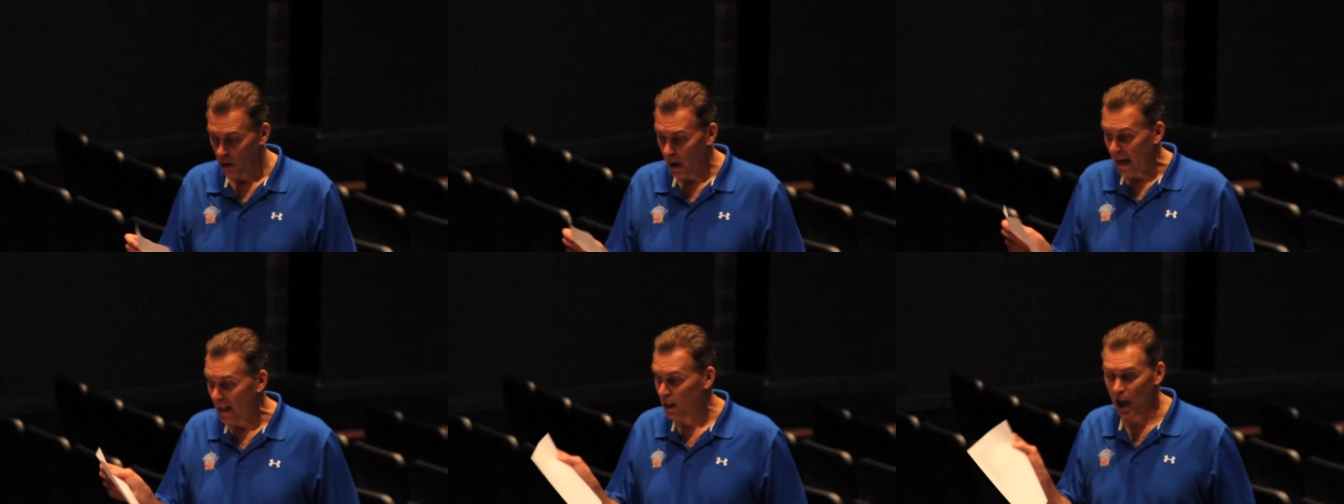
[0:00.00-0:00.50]

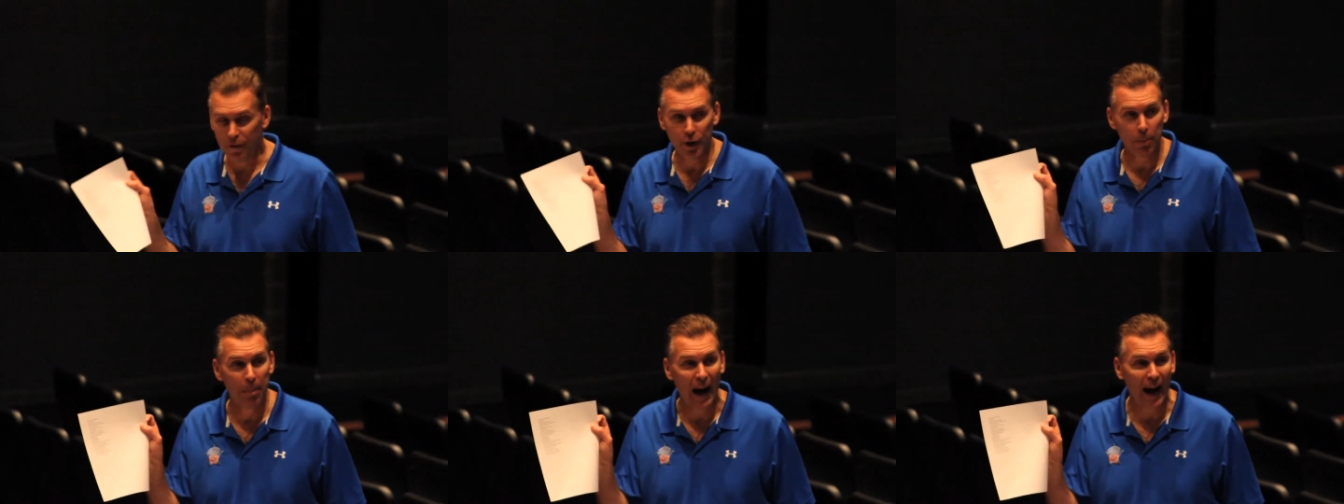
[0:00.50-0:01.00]
I love
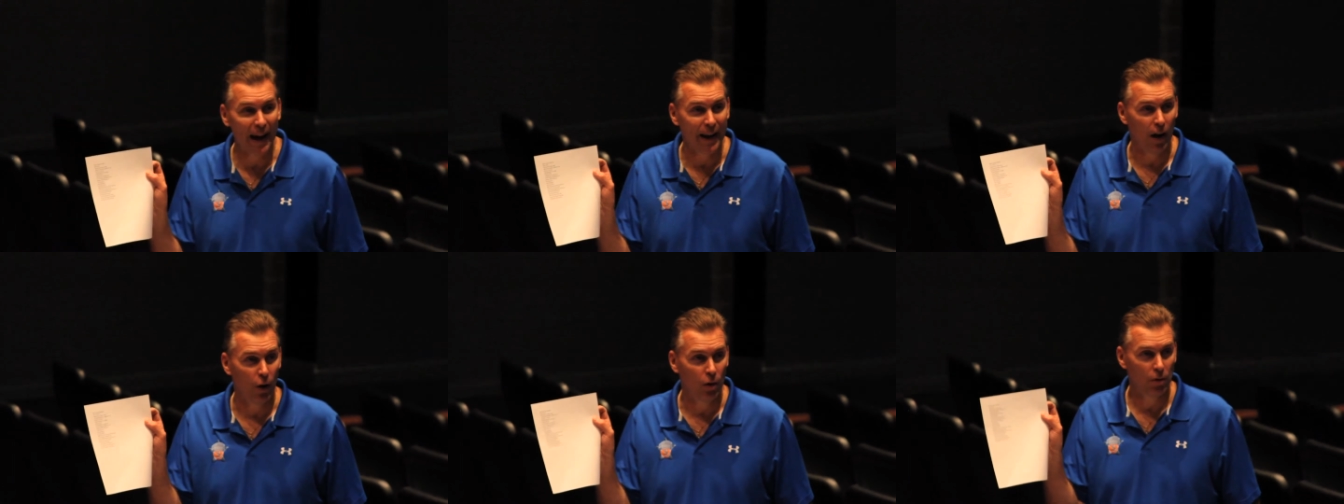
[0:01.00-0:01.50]
your
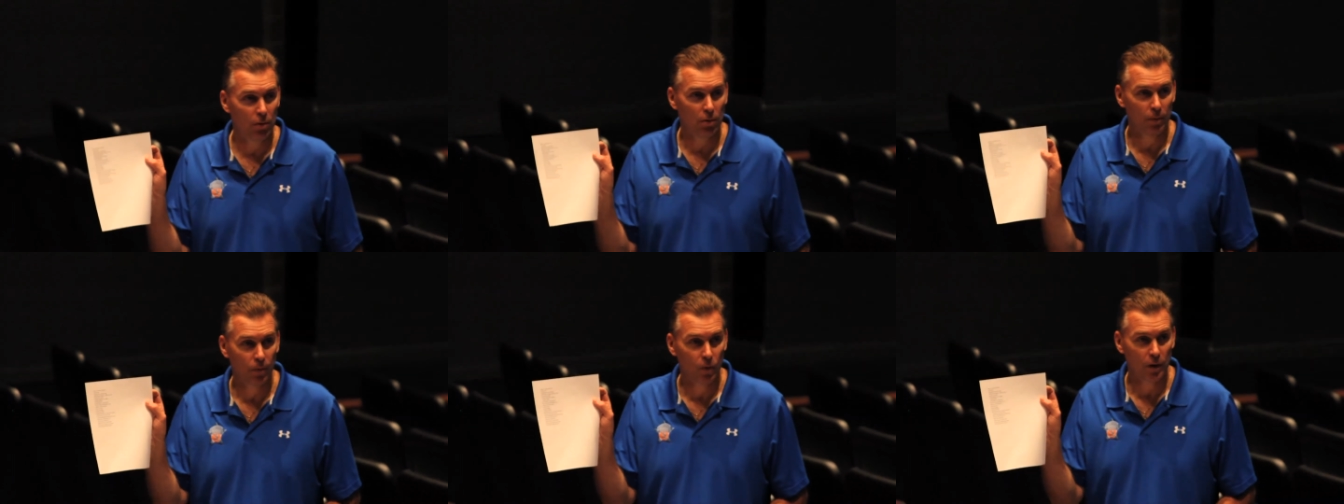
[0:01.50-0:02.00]
bio.
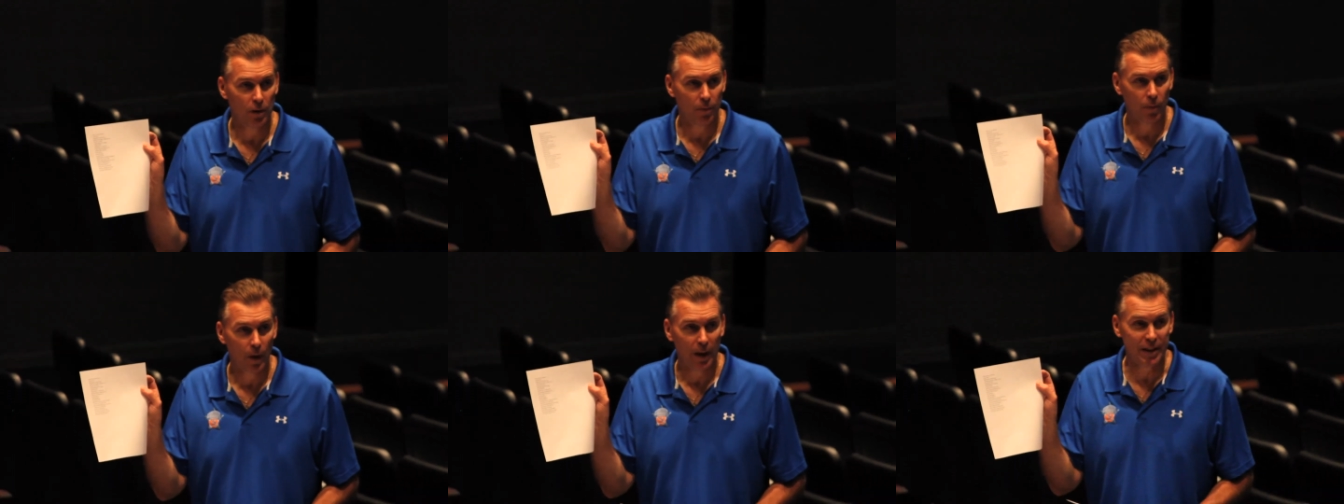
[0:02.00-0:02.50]

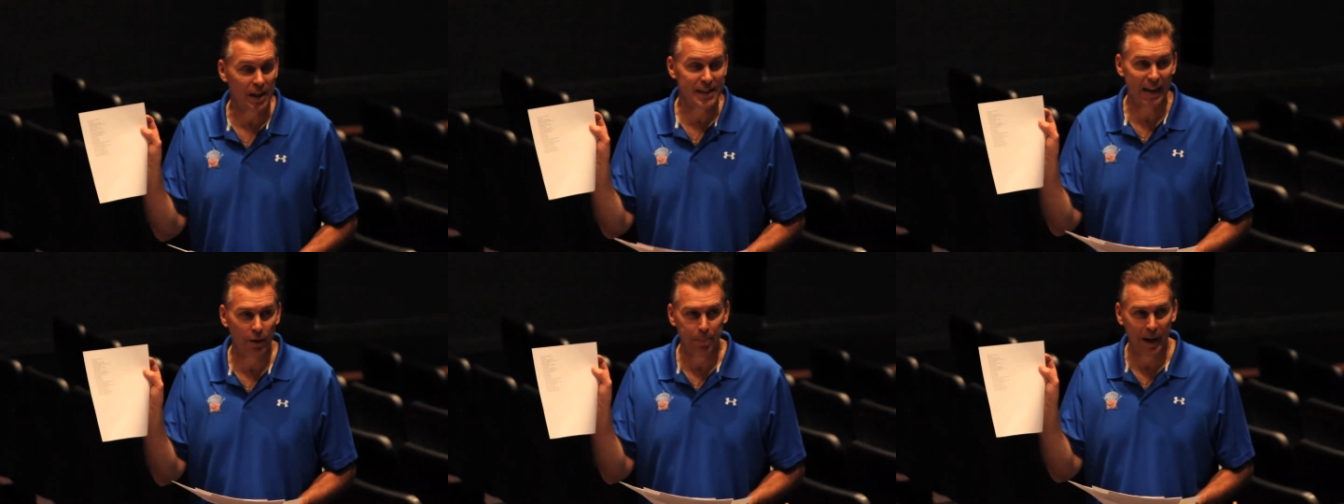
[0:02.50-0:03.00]
It doesn't
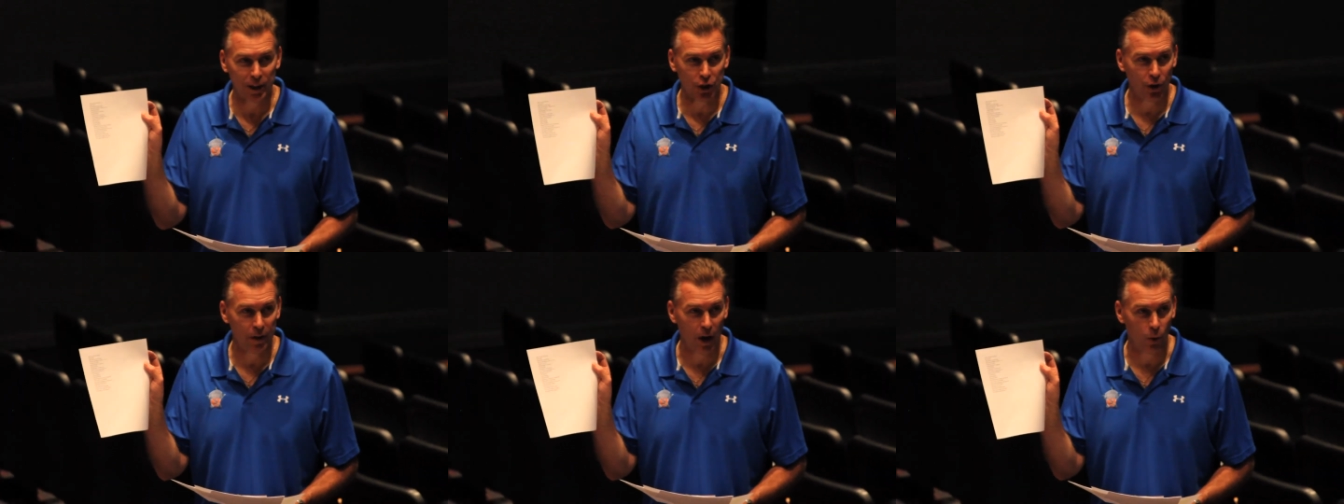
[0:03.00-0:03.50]
have a
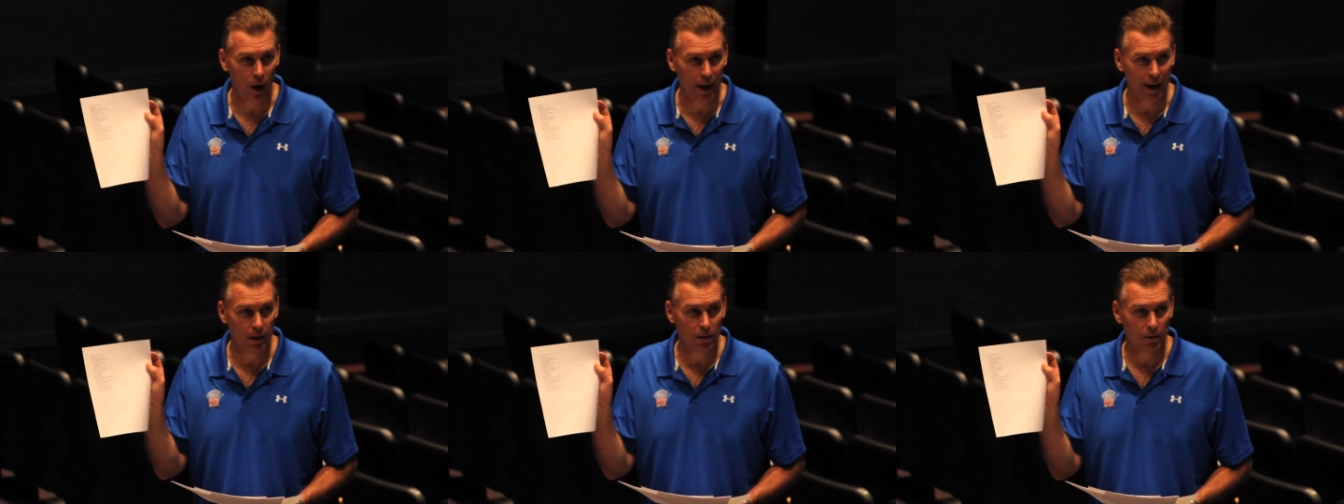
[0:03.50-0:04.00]
picture though,
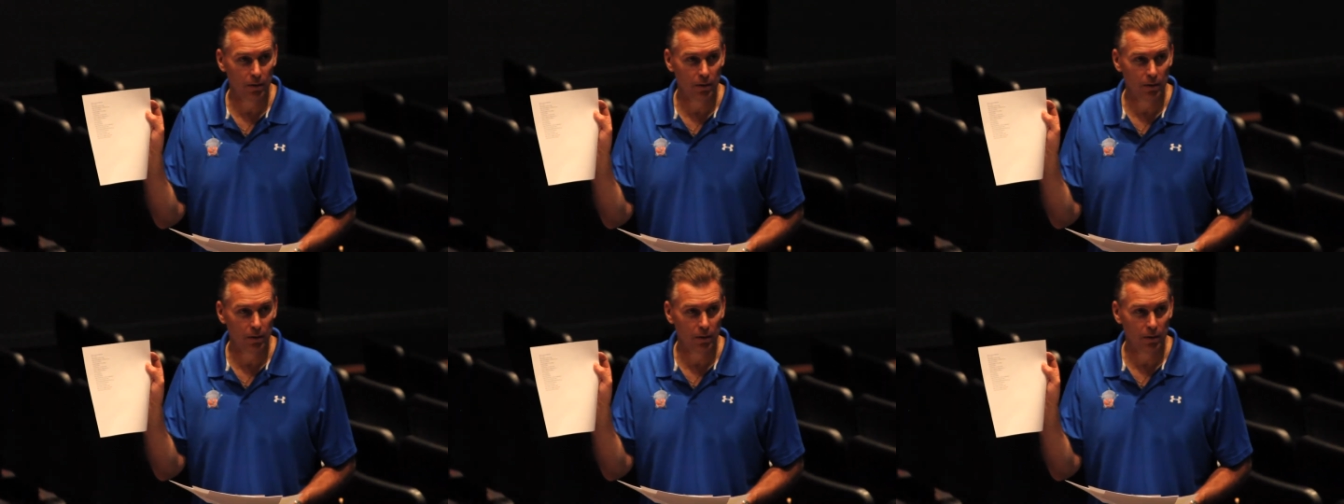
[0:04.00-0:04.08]
right?